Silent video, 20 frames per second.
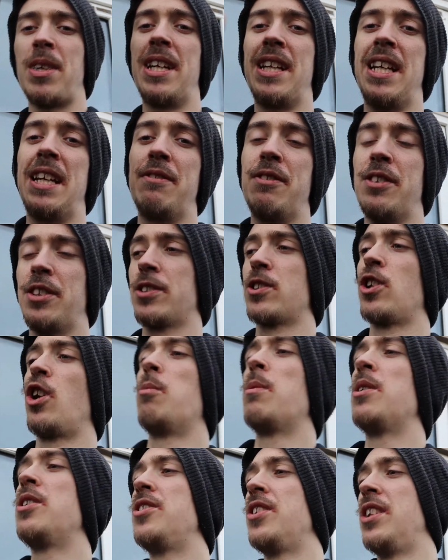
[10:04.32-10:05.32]
leave it in the
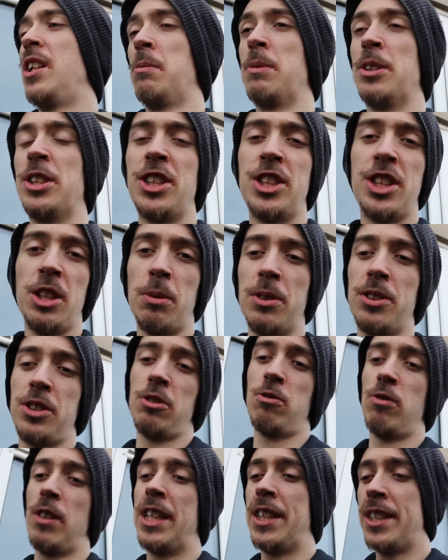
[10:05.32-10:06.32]
comments and I'll be sure
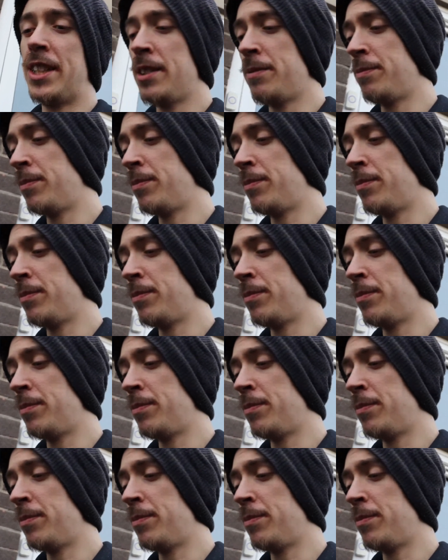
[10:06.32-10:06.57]
to read it.